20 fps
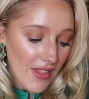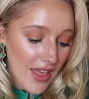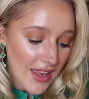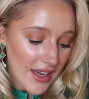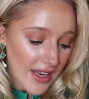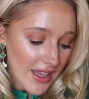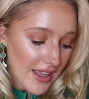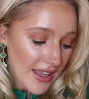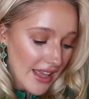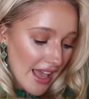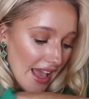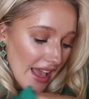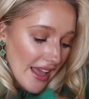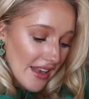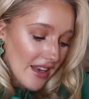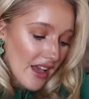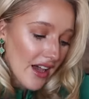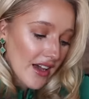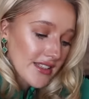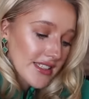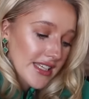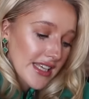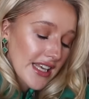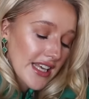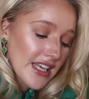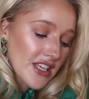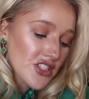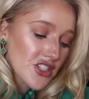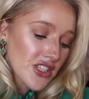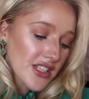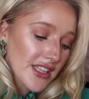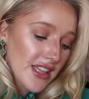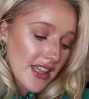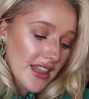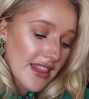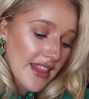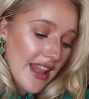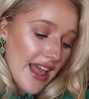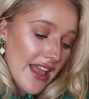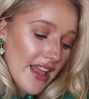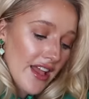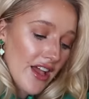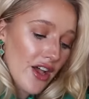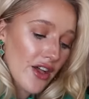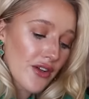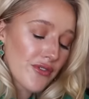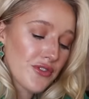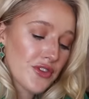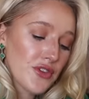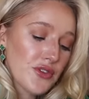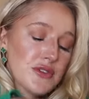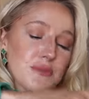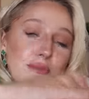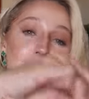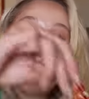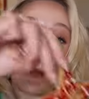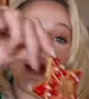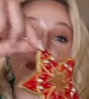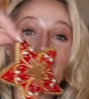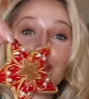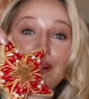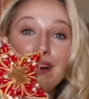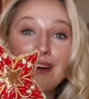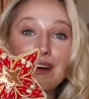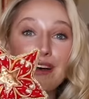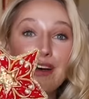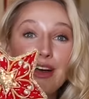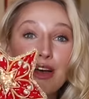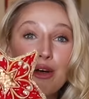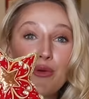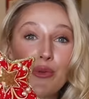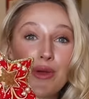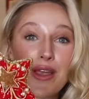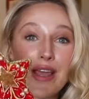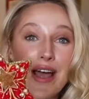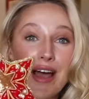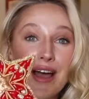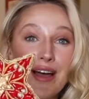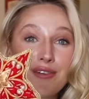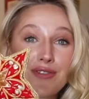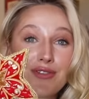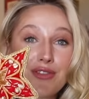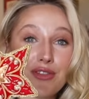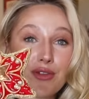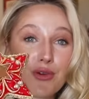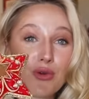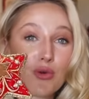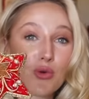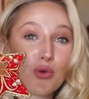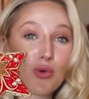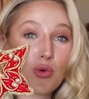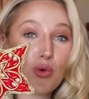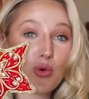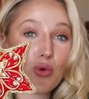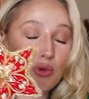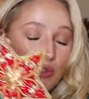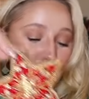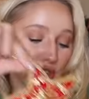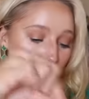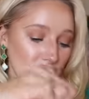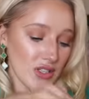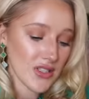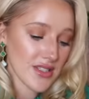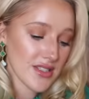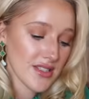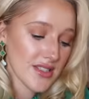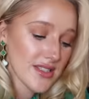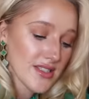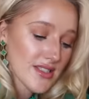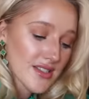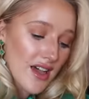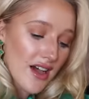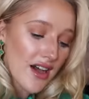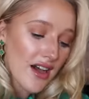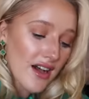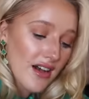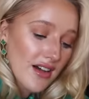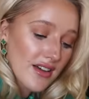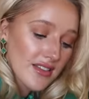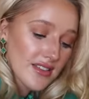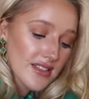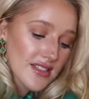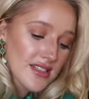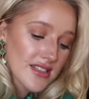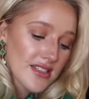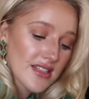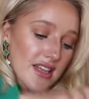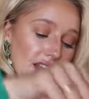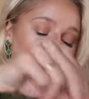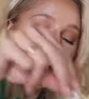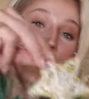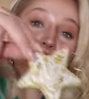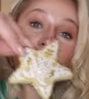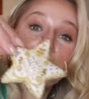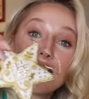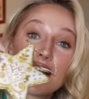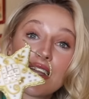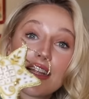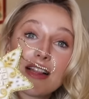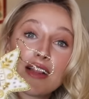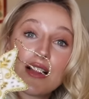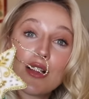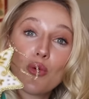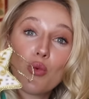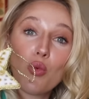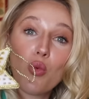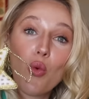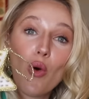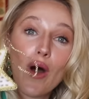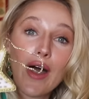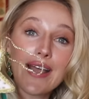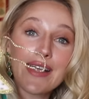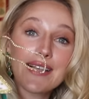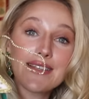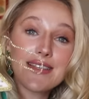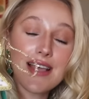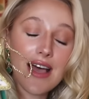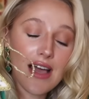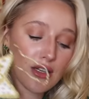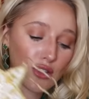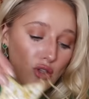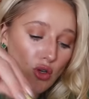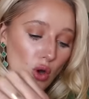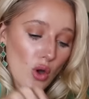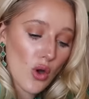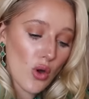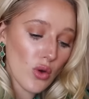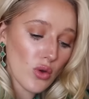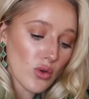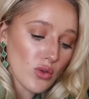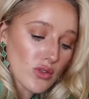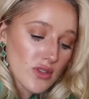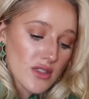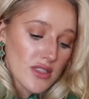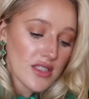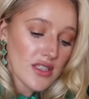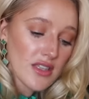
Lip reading: then again, under each little layer of newspaper, we have the gorgeous stars, little white and gold,